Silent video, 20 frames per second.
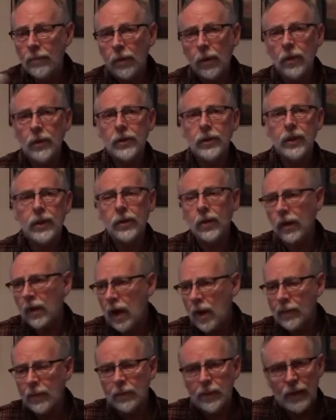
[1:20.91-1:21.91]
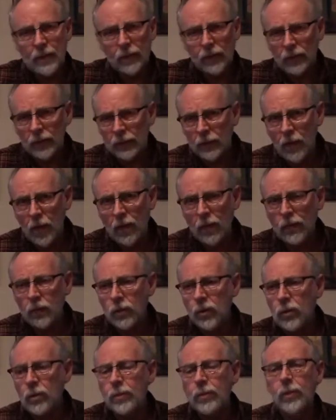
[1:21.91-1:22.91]
person or a couple people or a small
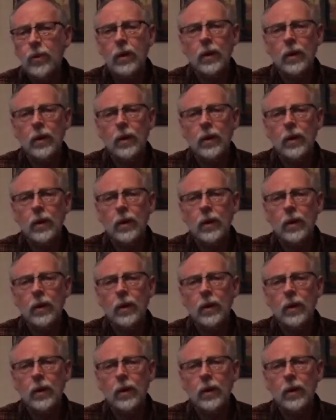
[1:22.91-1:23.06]
group,